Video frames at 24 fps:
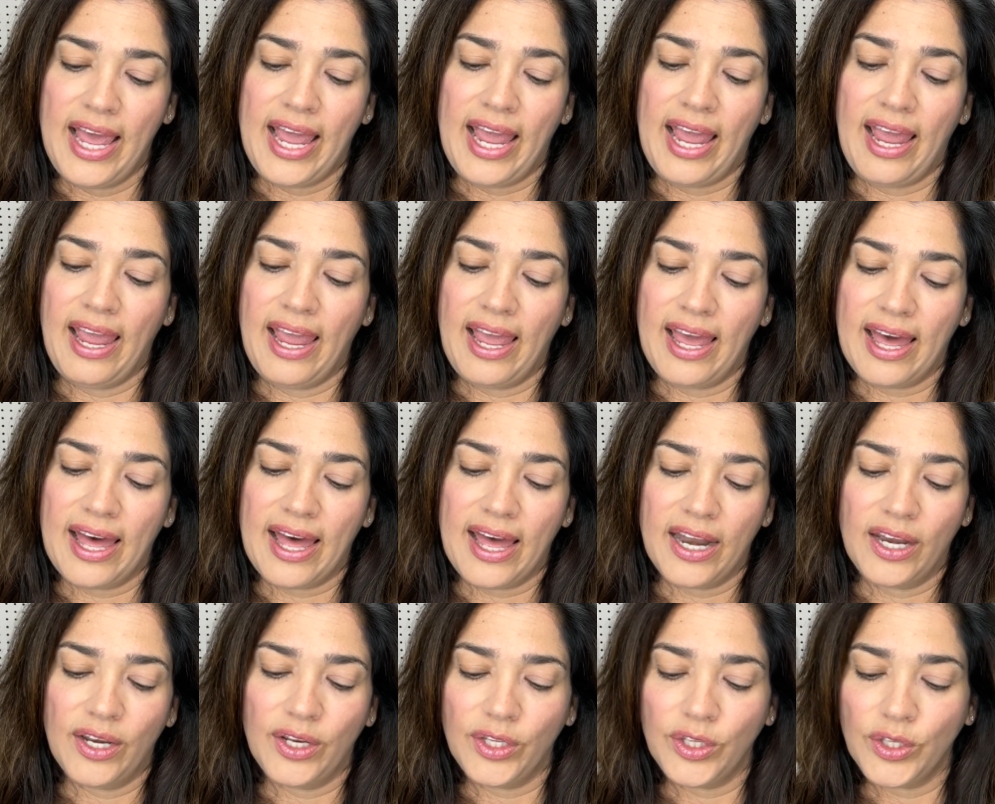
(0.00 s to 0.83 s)

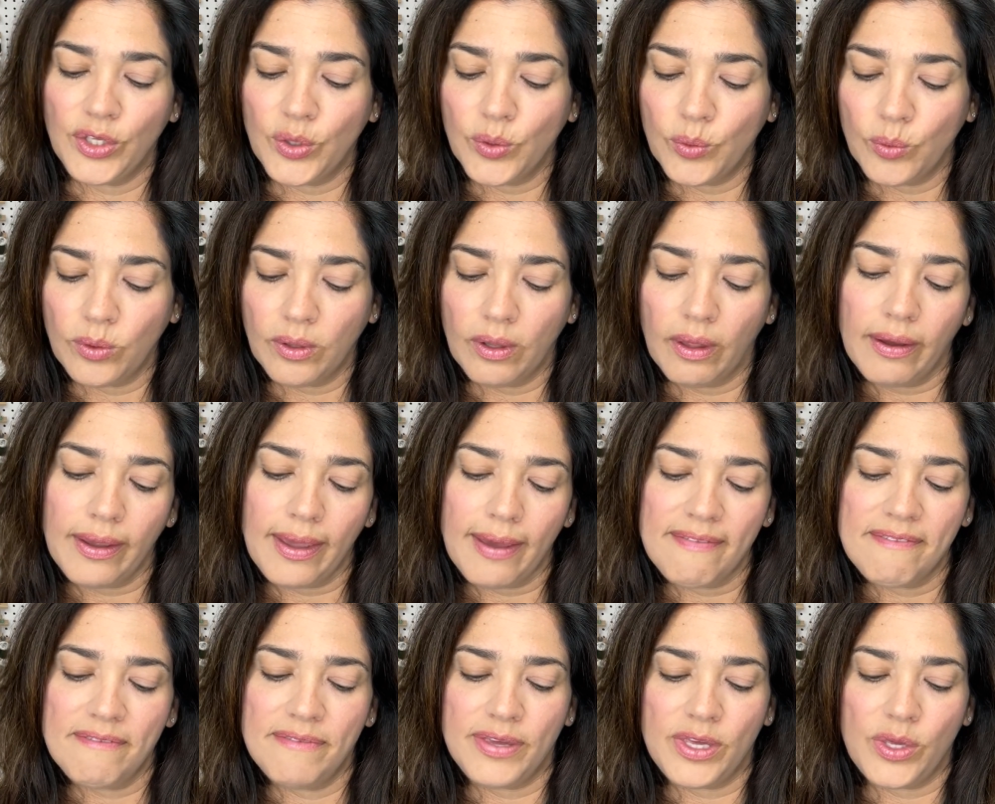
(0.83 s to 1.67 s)
and you look
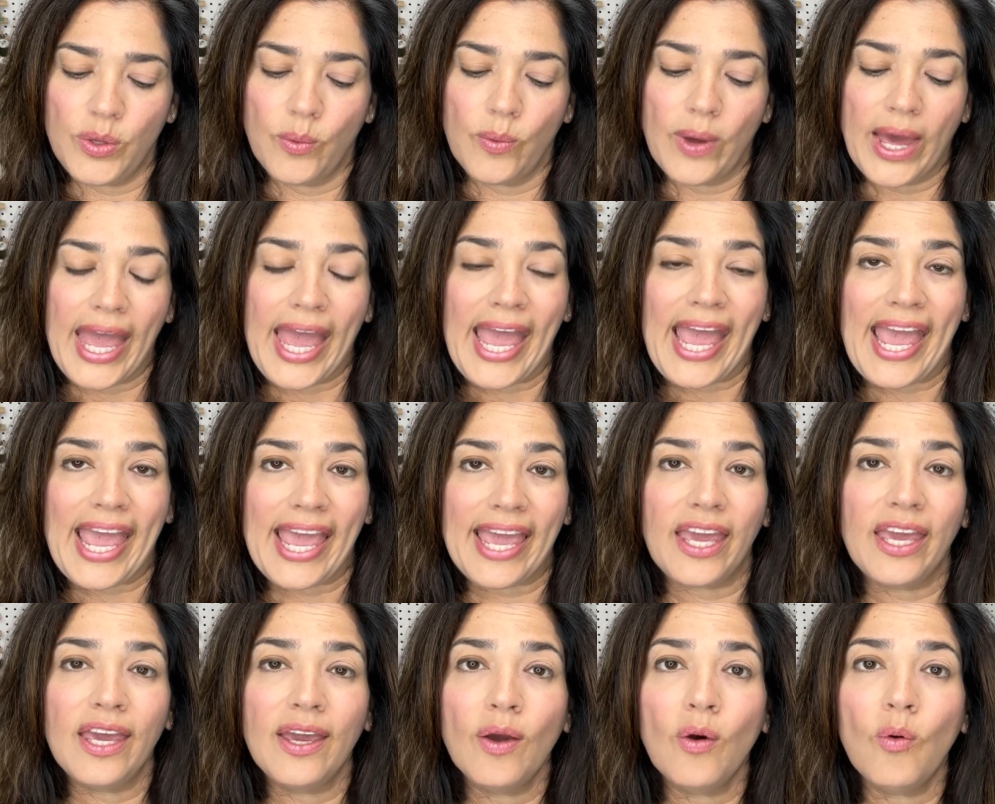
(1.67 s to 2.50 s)
at view
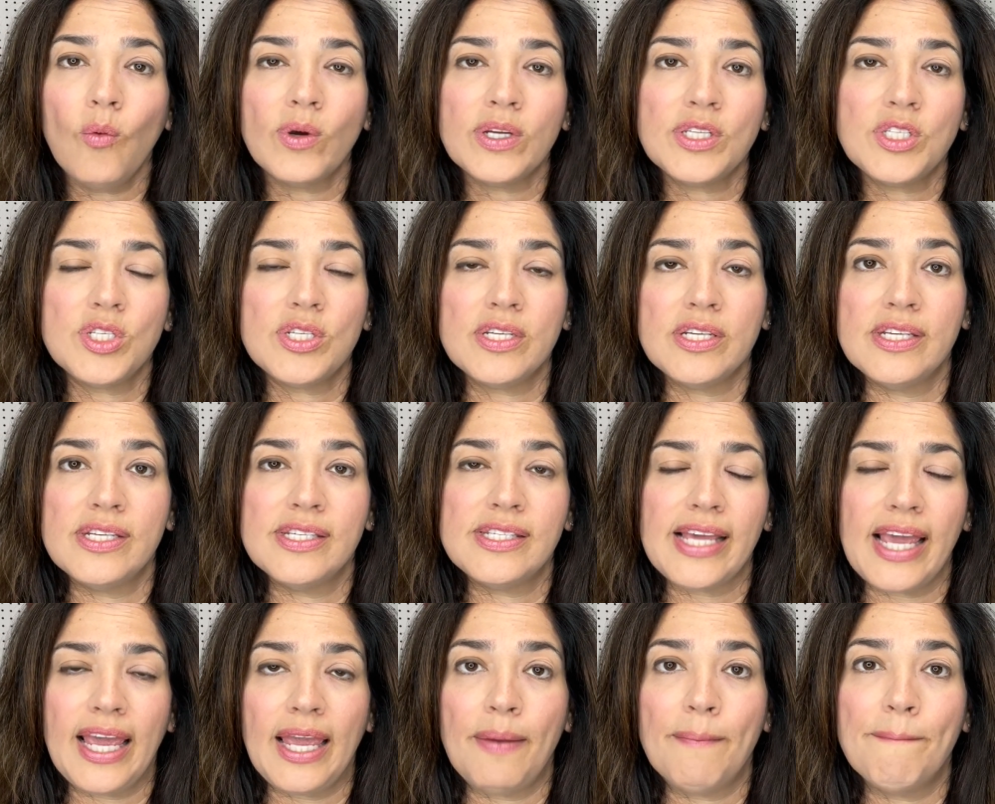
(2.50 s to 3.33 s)
A, which
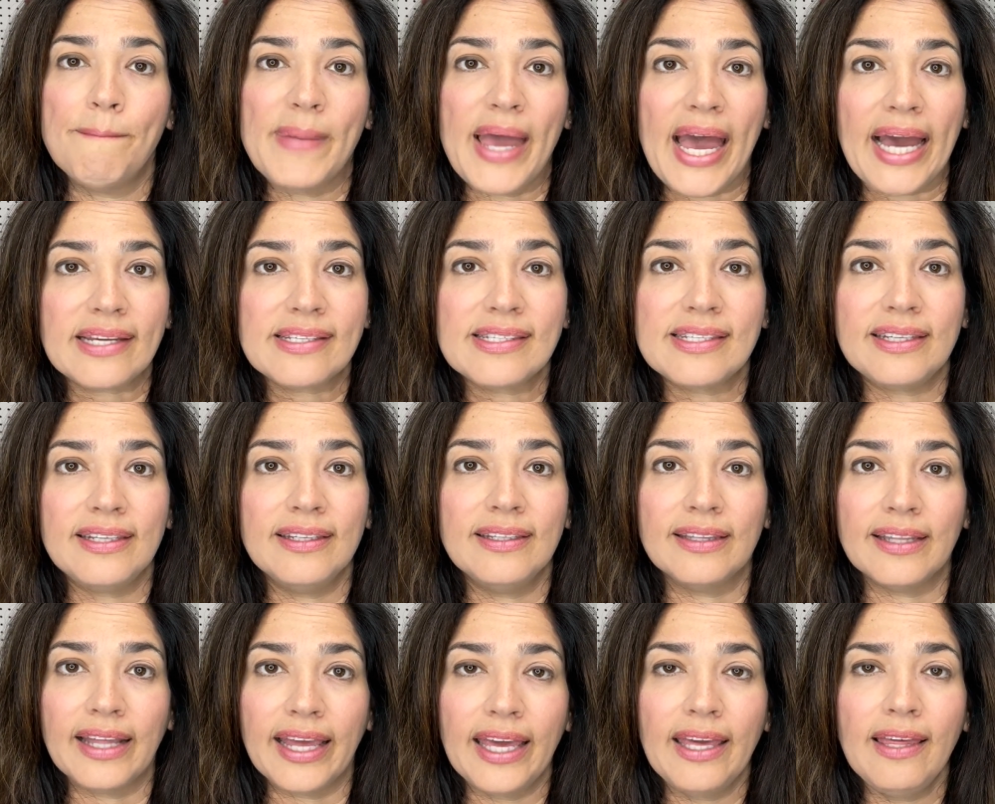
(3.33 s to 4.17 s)
is a
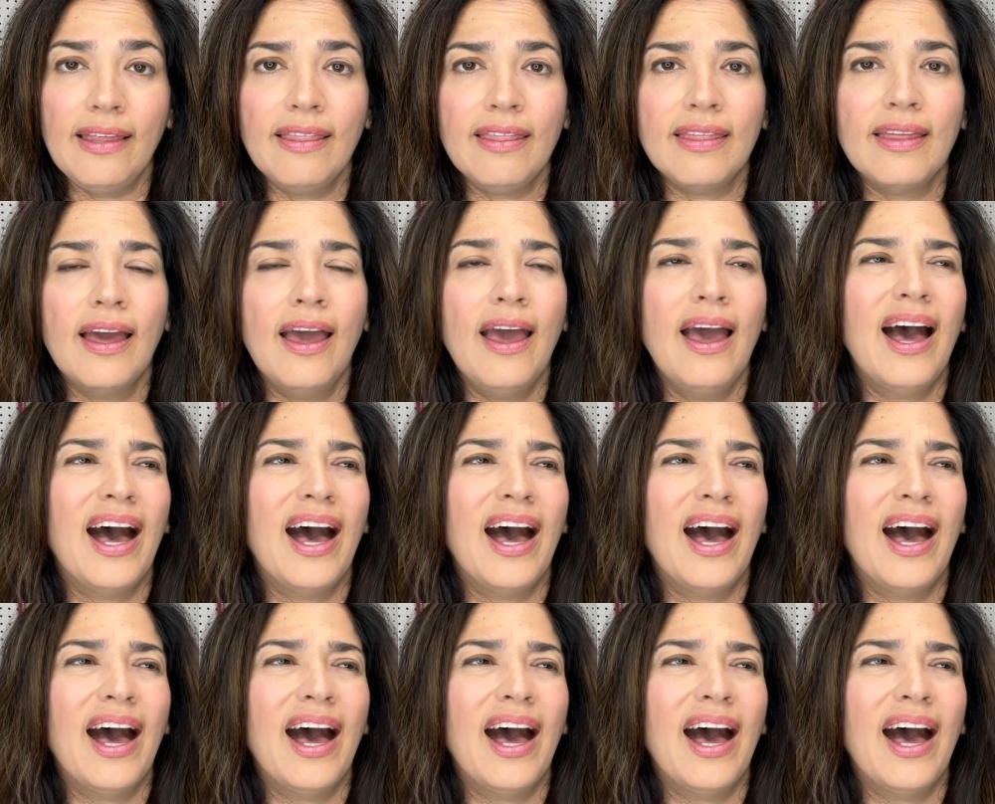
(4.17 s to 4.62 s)
maxi length.